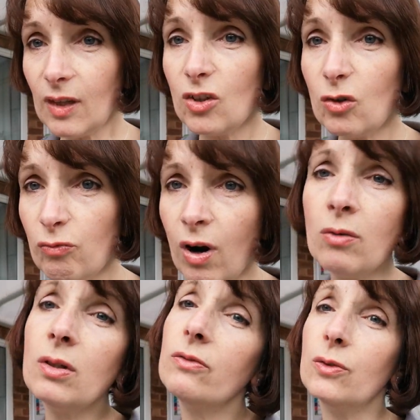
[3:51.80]
your
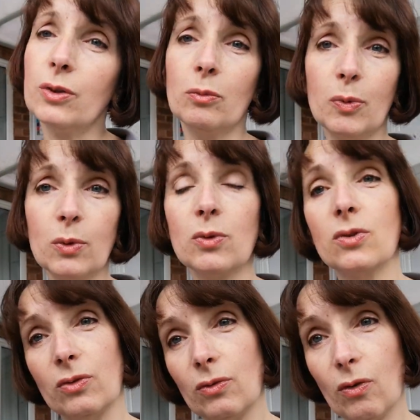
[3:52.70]
roller or your board
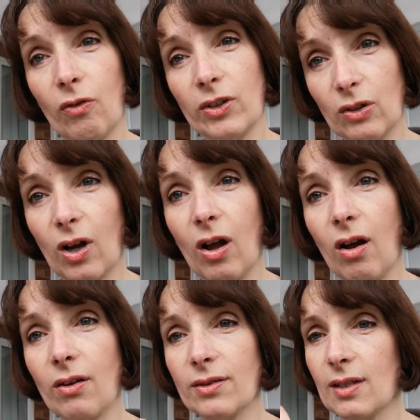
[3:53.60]
or on your
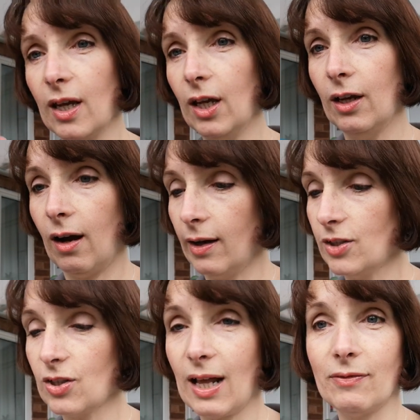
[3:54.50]
cards, I
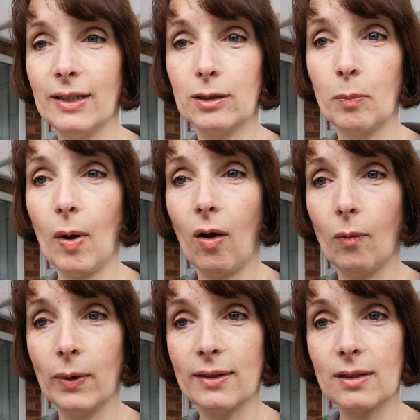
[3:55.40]
just have a little pot
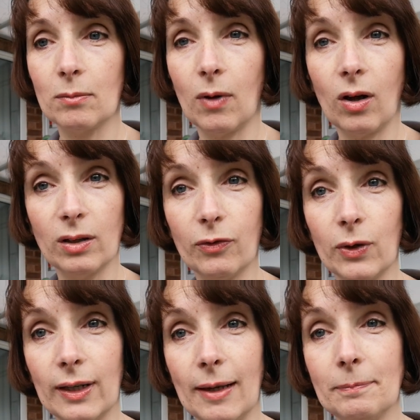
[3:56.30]
with some olive
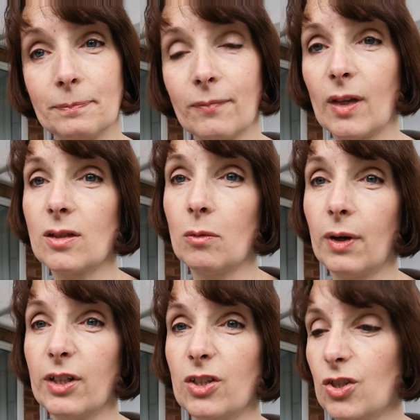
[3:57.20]
oil in, so I
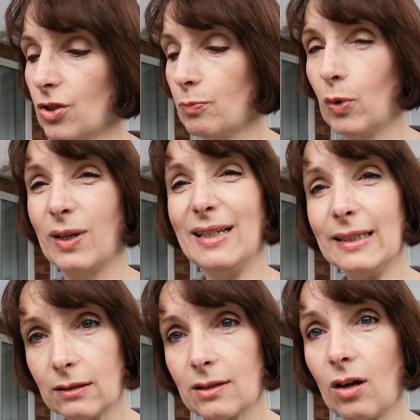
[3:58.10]
can just put a
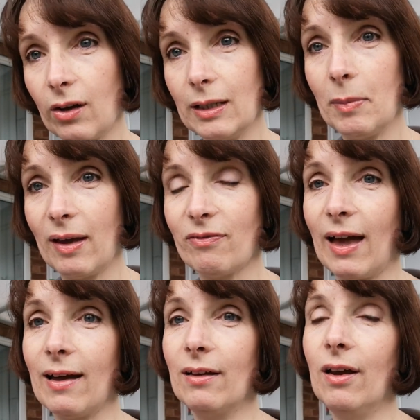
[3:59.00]
little tiny bit of
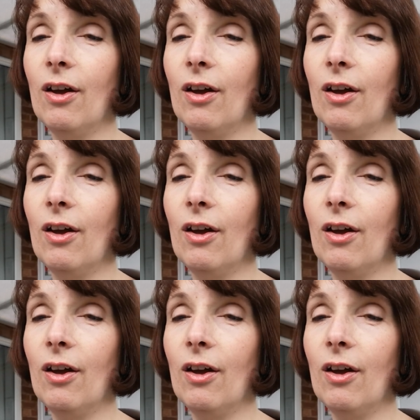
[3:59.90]
that